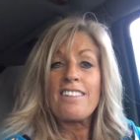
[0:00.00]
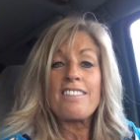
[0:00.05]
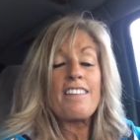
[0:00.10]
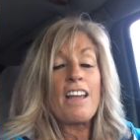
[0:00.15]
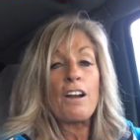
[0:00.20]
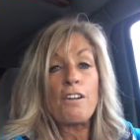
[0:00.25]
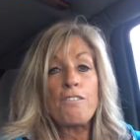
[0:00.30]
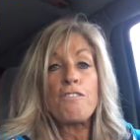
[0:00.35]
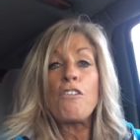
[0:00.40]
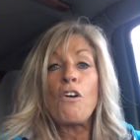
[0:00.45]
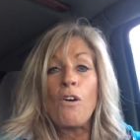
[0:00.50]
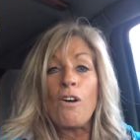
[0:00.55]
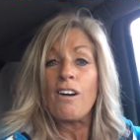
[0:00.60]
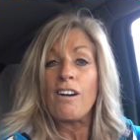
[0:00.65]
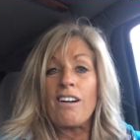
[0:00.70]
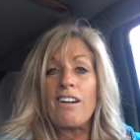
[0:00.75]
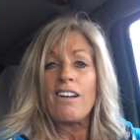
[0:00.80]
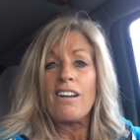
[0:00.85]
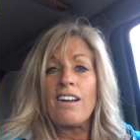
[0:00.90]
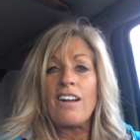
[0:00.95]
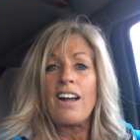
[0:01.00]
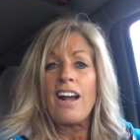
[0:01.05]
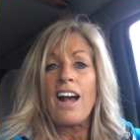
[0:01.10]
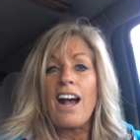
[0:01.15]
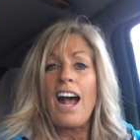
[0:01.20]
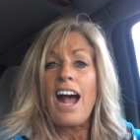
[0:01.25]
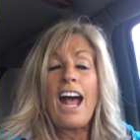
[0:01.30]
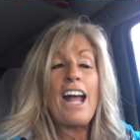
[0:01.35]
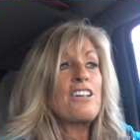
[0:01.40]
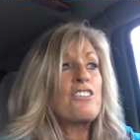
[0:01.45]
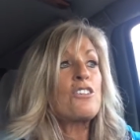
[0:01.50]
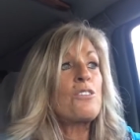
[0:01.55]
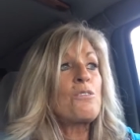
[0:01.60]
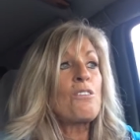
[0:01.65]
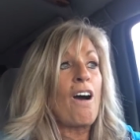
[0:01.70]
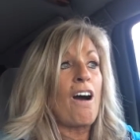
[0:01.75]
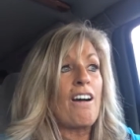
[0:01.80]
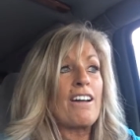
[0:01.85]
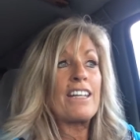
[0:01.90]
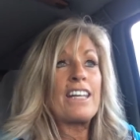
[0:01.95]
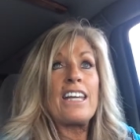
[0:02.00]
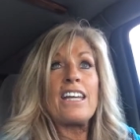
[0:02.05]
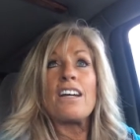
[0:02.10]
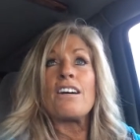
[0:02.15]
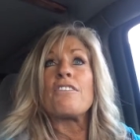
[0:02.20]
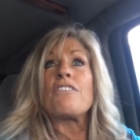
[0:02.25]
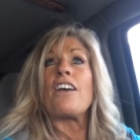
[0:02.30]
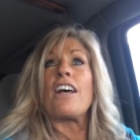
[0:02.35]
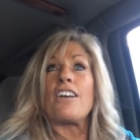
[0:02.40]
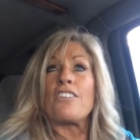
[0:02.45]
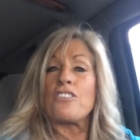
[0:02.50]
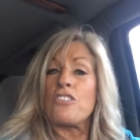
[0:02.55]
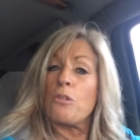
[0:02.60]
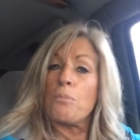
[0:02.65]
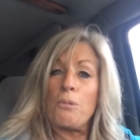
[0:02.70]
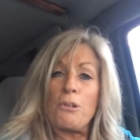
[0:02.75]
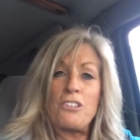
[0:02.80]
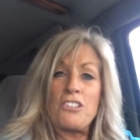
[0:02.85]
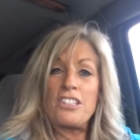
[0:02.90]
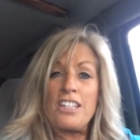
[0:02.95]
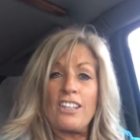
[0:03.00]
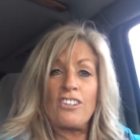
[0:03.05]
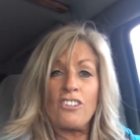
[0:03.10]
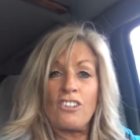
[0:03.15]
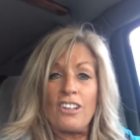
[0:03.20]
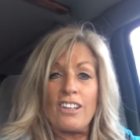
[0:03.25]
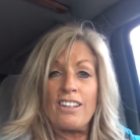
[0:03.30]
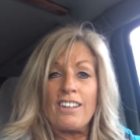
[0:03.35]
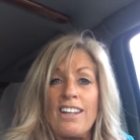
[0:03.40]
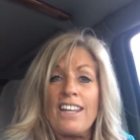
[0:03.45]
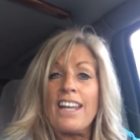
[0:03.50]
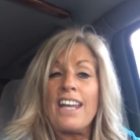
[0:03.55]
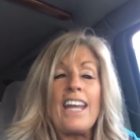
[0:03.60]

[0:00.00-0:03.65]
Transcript: Therefore, I do not give a superstition